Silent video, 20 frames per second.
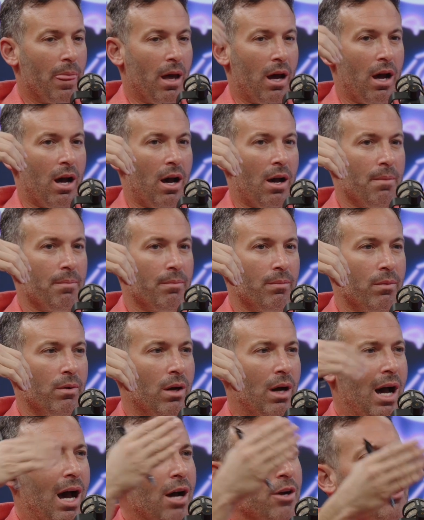
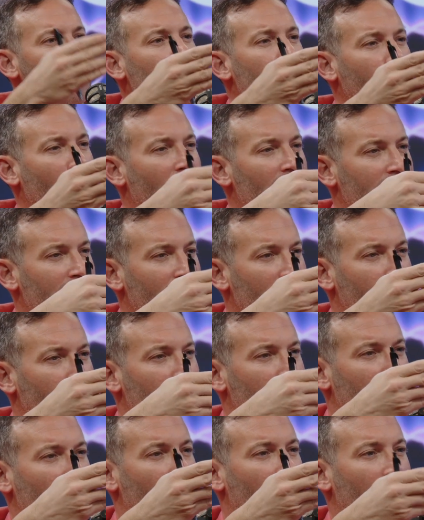How do you process
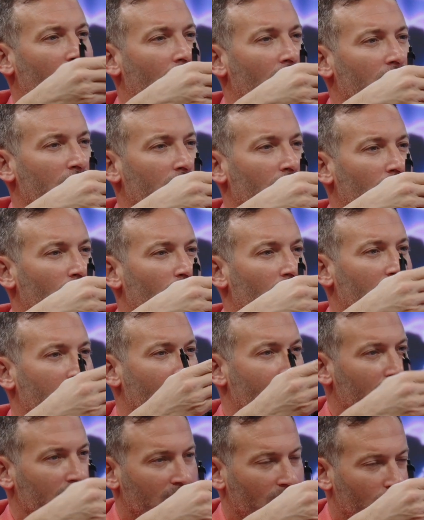what's going on here with
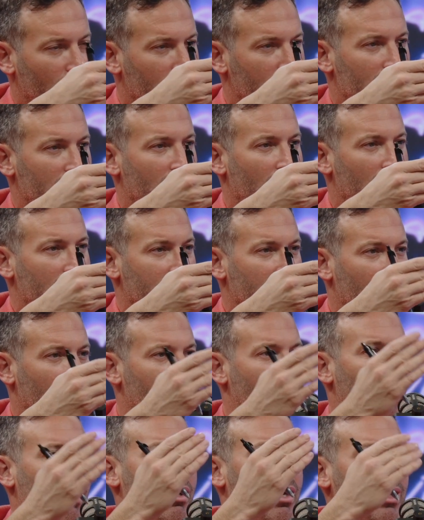everything we're discussing
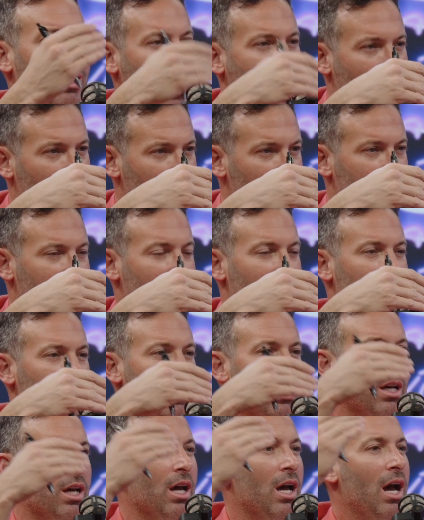about
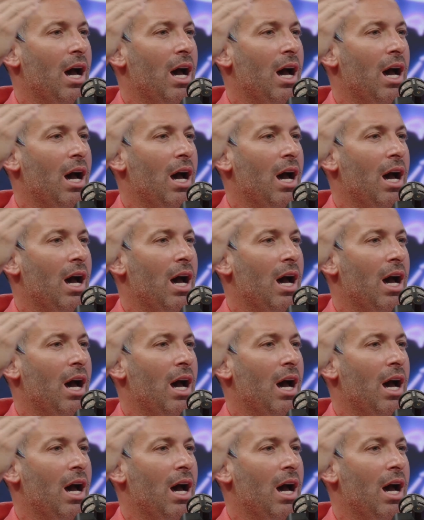allowances?